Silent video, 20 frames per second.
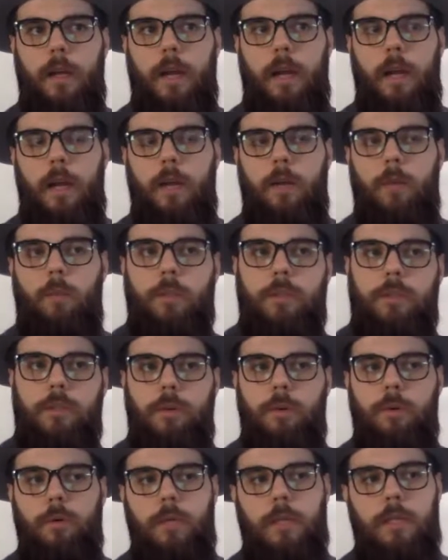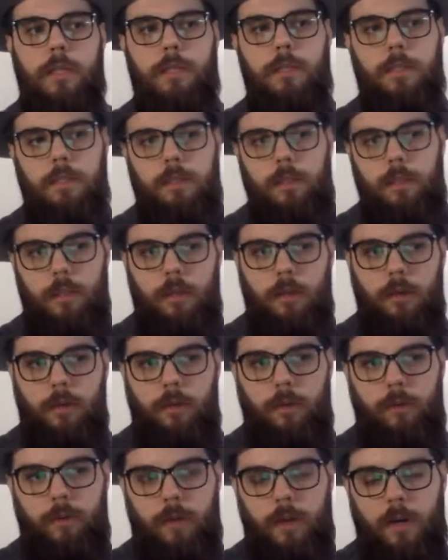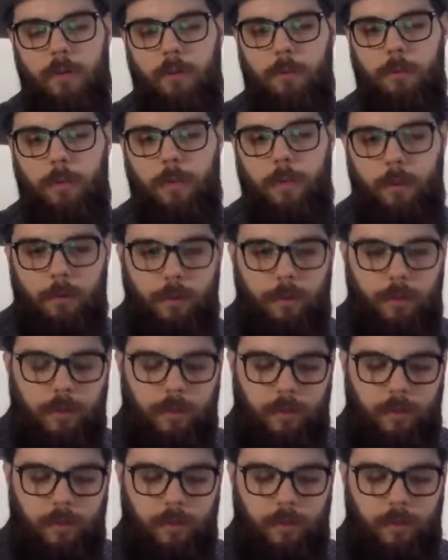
And what's cool is, if you're not familiar with